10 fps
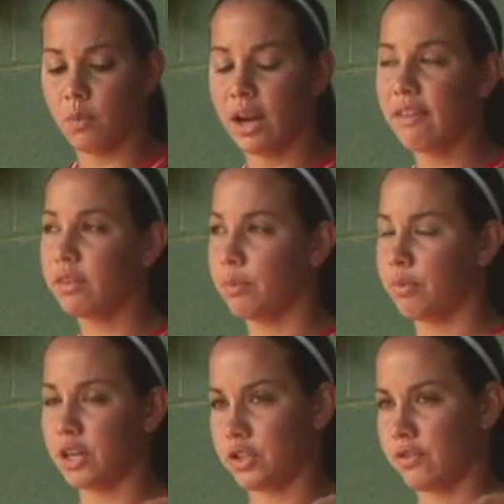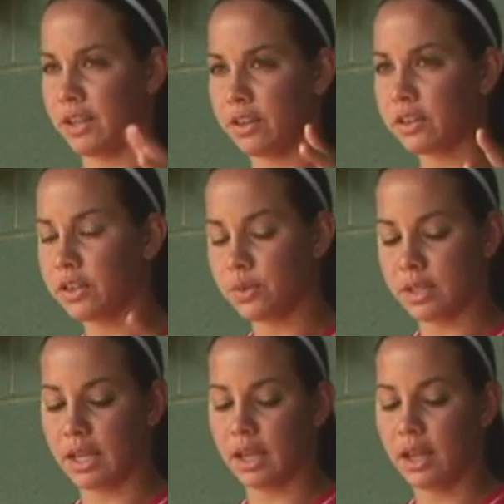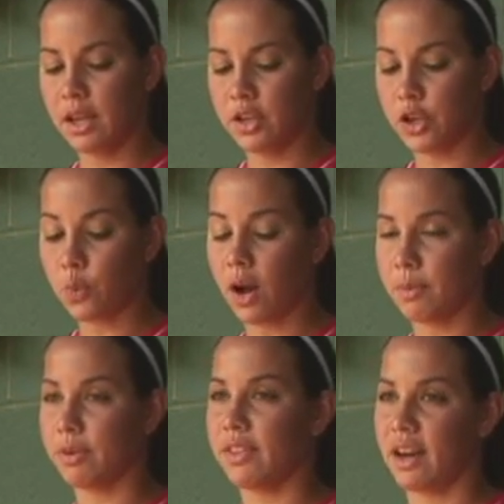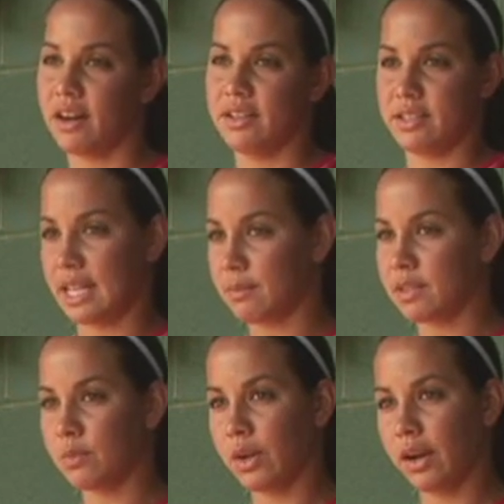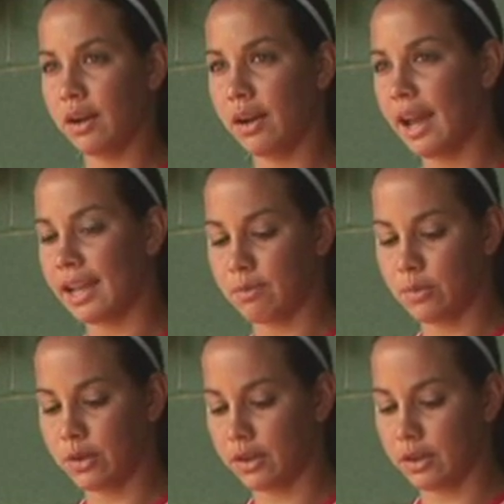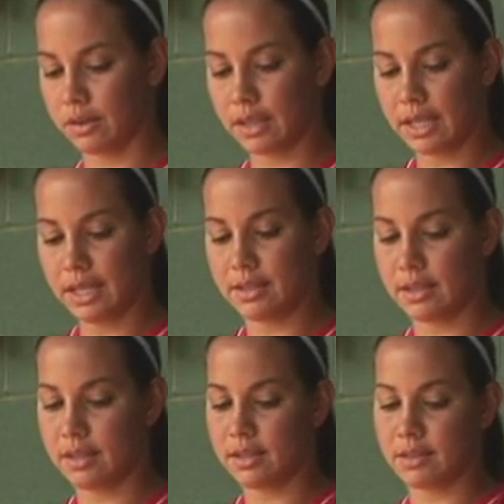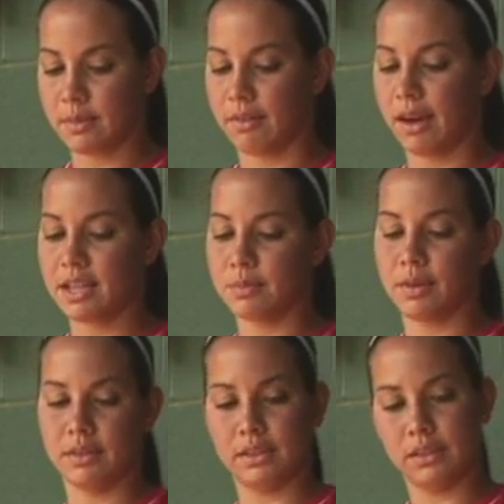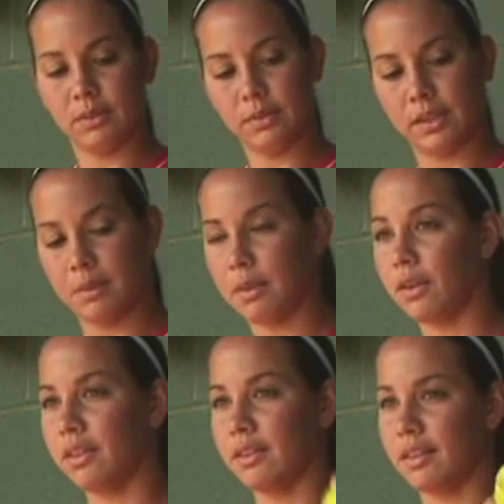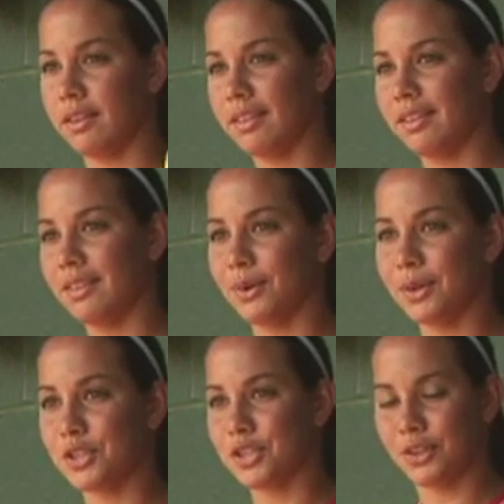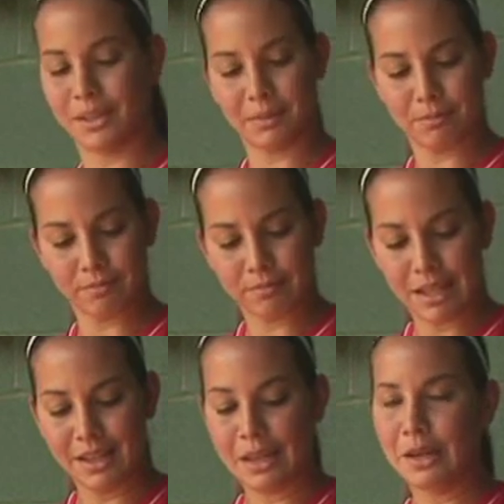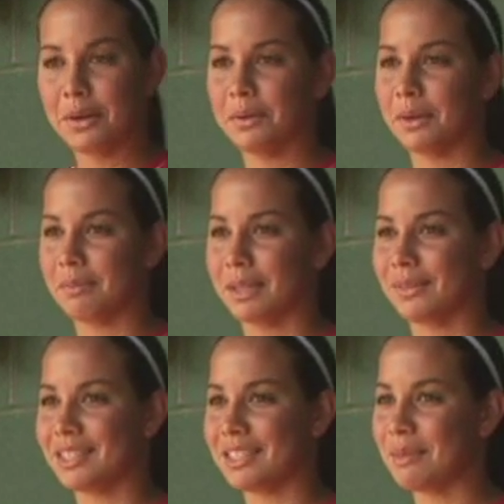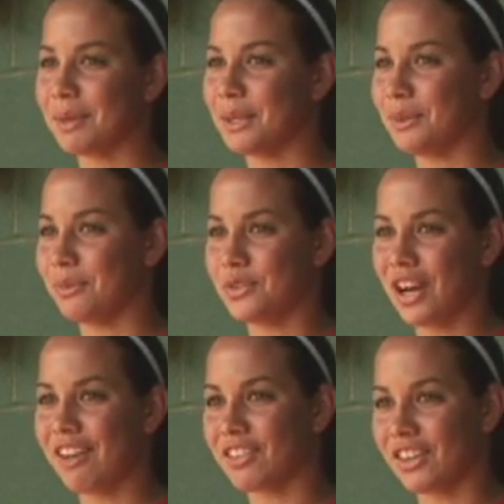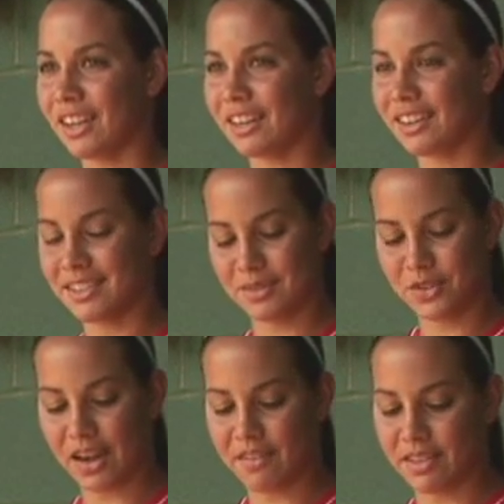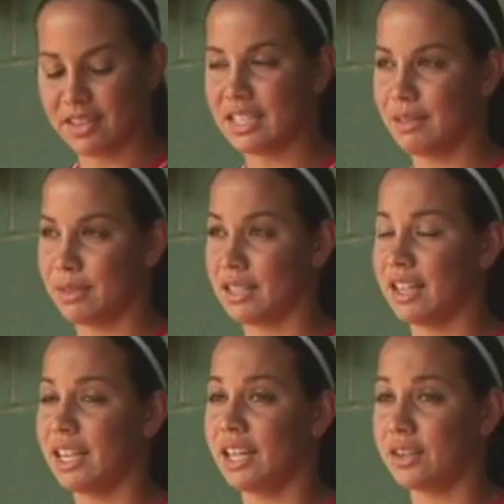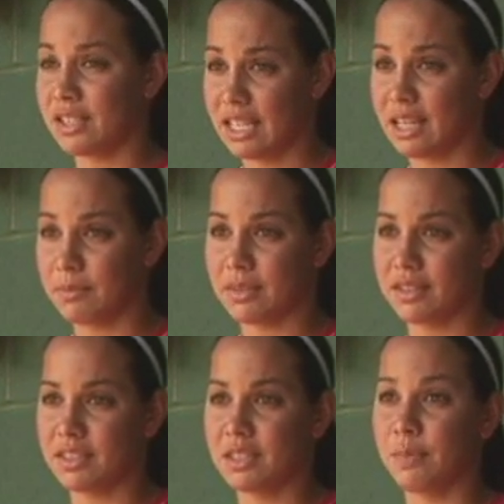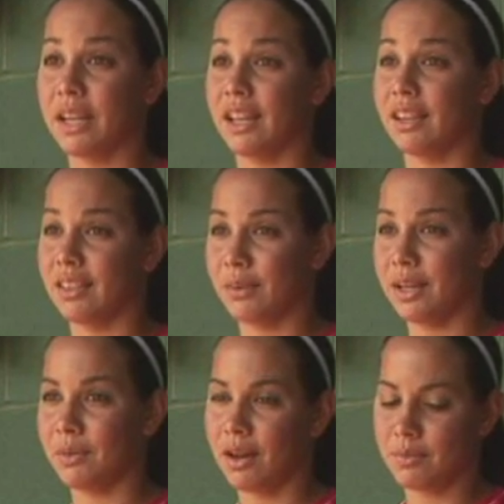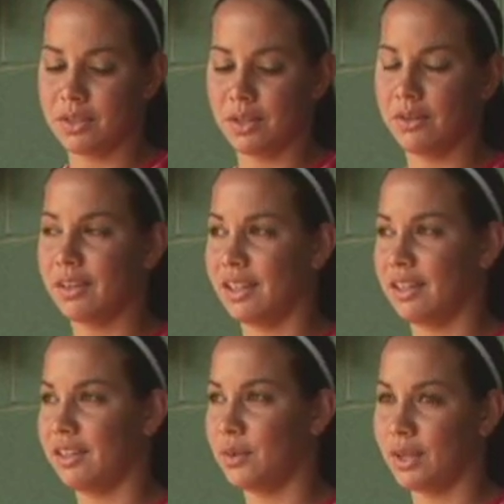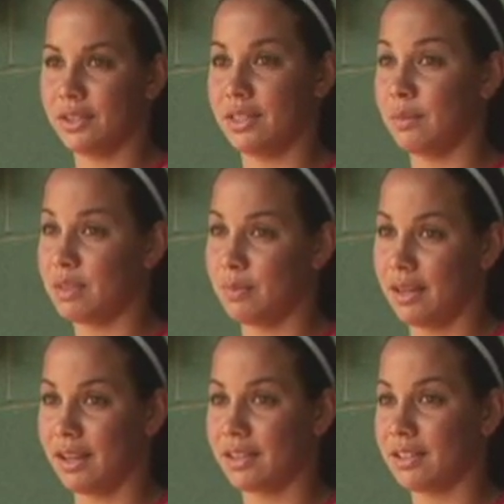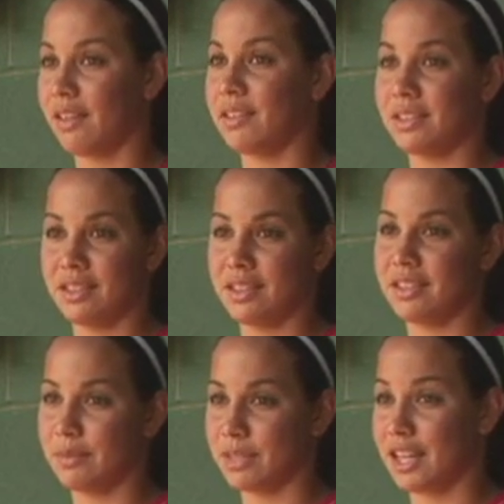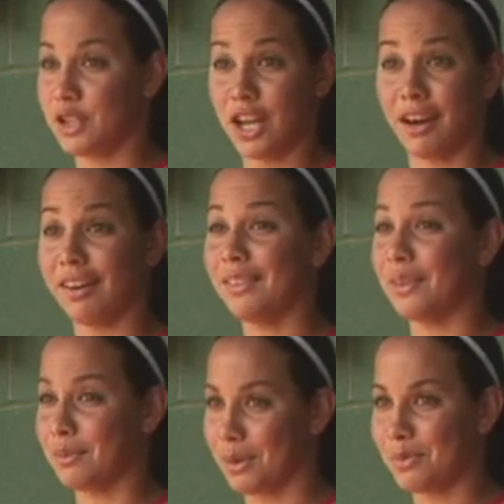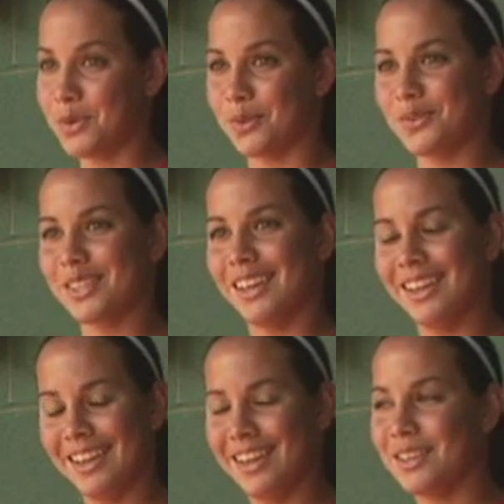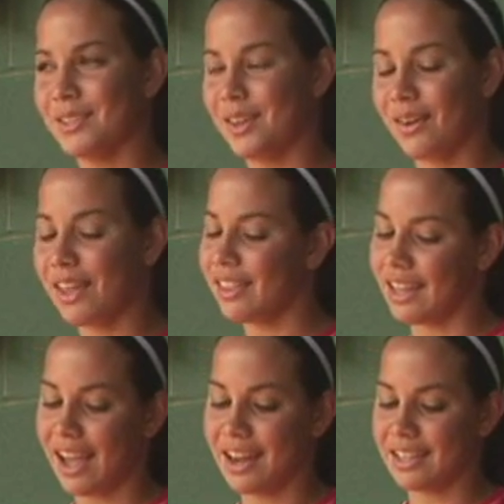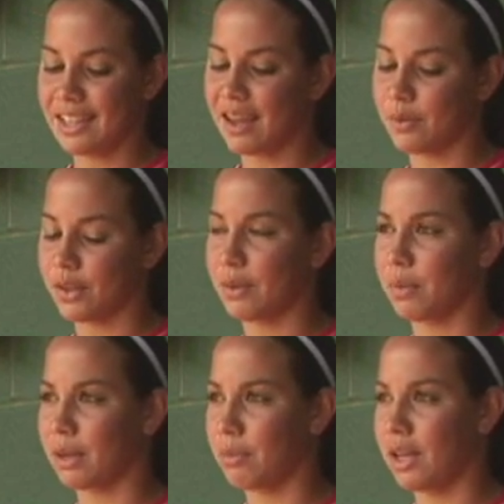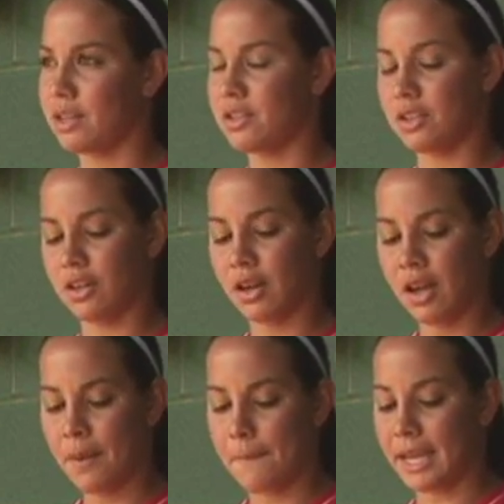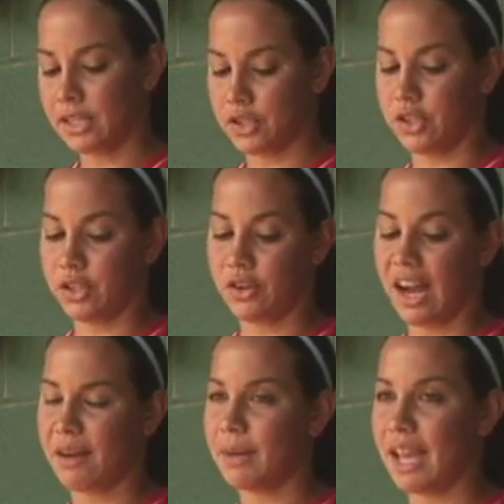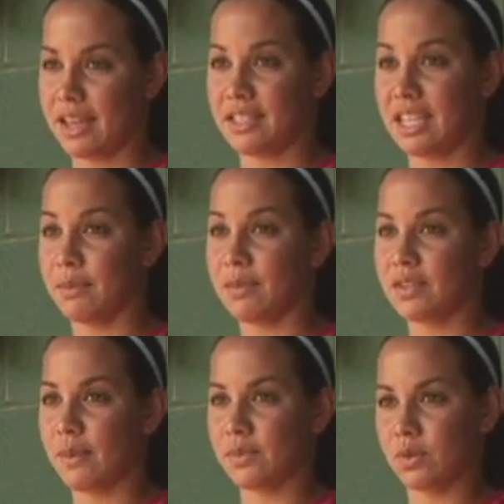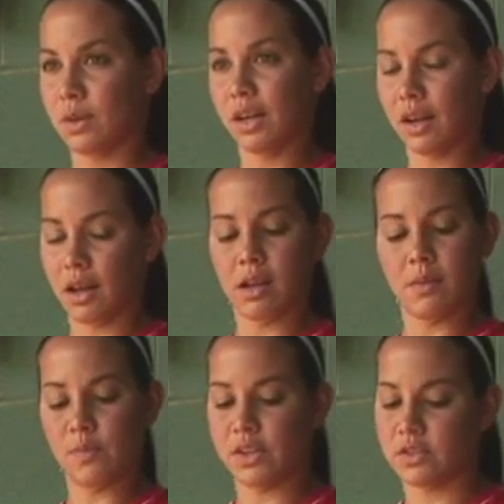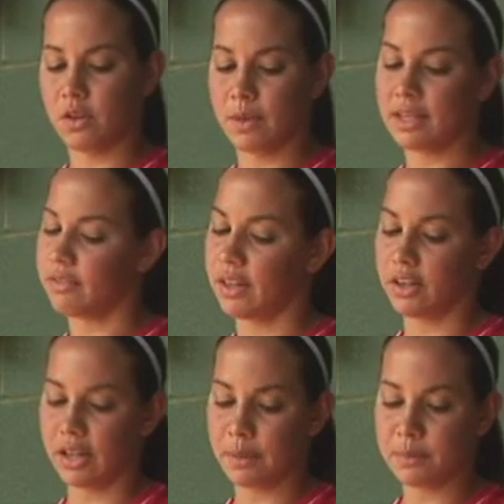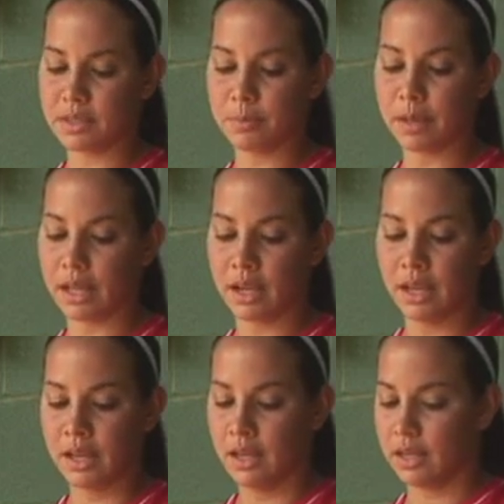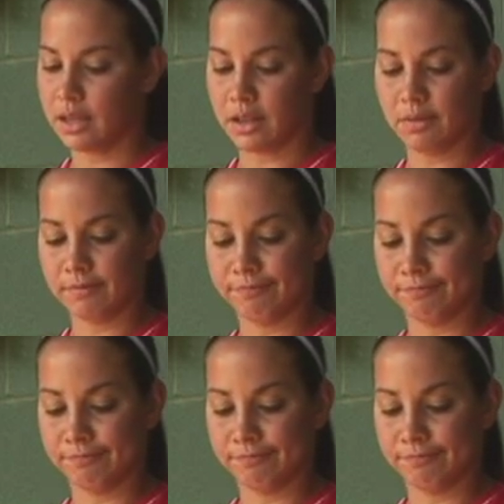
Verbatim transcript: Whatever pressure finger you're using, you want to put that on a seam somewhere. I get more kids that this is my rise ball and we're in the middle of the horseshoe and I'm like, what seam are you driving on? Because driving on the seam is going to get your seams spinning the way you want them to. And you want your seams spinning because obviously the seams catch air and then the ball moves. So I think anytime you're gripping a pitch, or make sure you grab a seam of some sort. There's so many different grips, but you know,